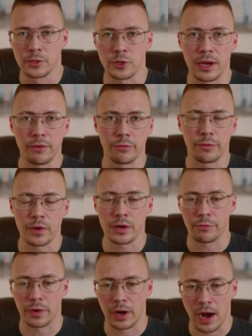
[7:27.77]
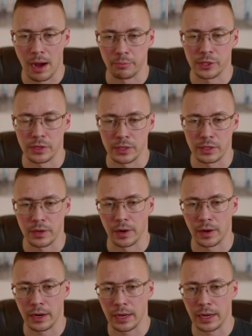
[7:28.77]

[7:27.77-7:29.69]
So you have a few different options there.